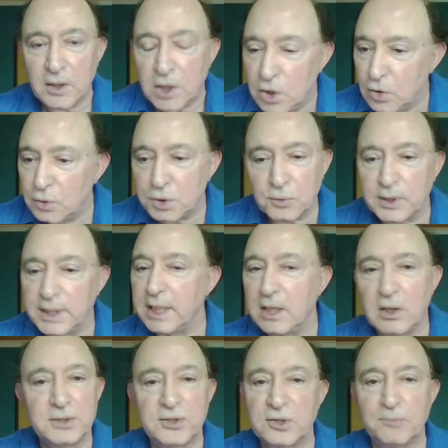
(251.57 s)
usually
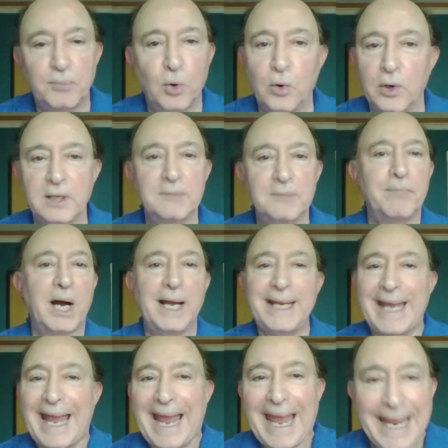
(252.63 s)
unsupported
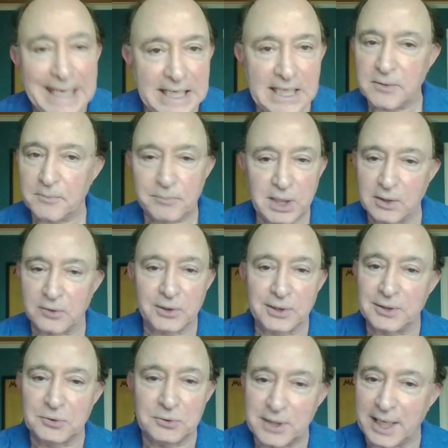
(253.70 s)
by any
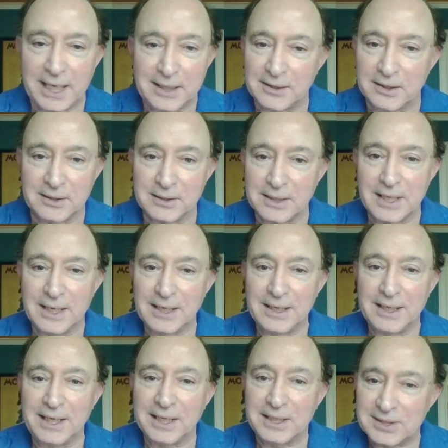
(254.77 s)
empirical data
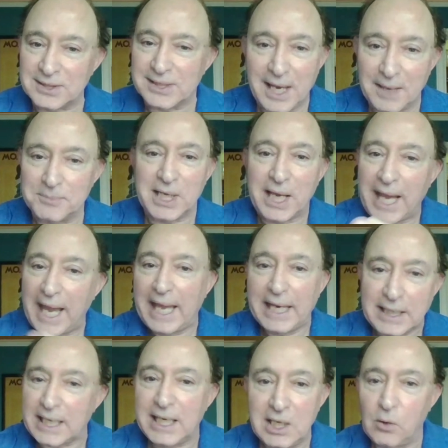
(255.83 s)
except
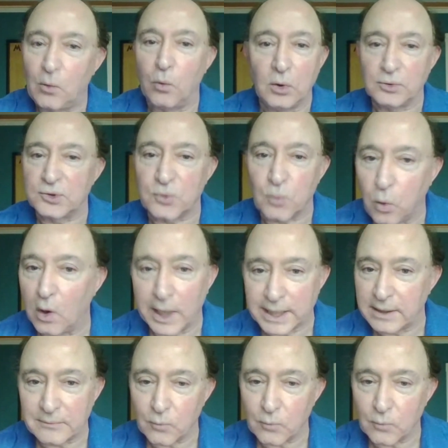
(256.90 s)
n equals 1.